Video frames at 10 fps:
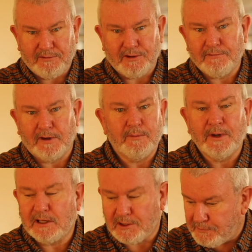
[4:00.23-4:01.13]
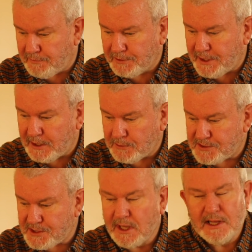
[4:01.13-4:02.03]
their fire mark on the front of the
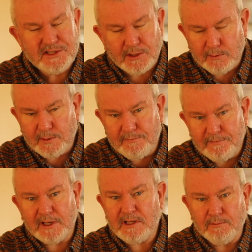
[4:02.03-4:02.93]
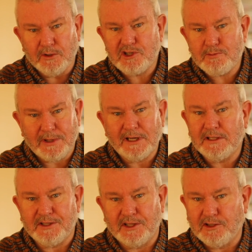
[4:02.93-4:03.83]
house. So it would have been very much
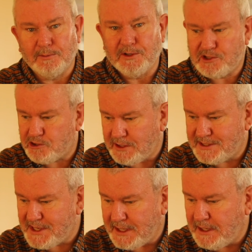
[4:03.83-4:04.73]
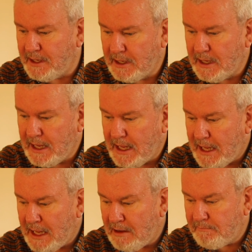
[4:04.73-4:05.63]
part of the Dublin street scene.
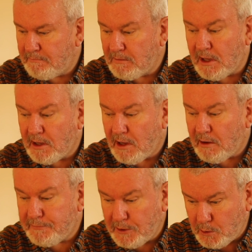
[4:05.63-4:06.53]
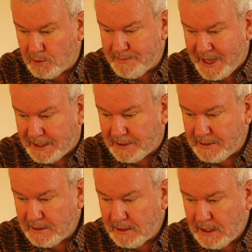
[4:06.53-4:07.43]
A few remain.
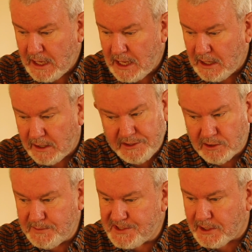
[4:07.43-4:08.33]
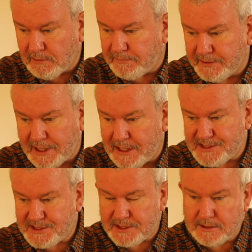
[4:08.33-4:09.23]
I know myself in the
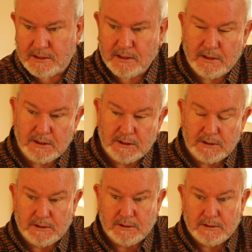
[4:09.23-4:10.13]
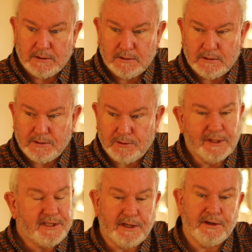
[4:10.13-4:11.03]
last
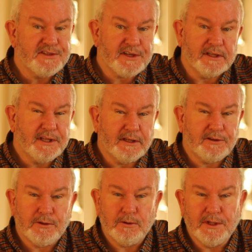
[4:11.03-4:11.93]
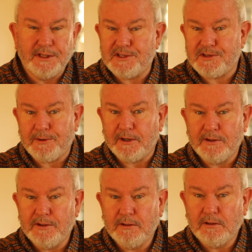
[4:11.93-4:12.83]
20 years, I can think of two that
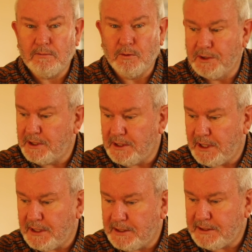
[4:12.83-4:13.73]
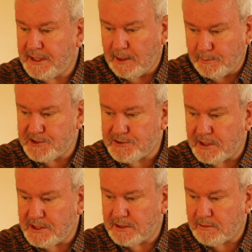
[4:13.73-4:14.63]
disappeared. One in Capel
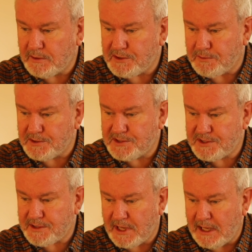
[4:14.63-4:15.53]
Street, which was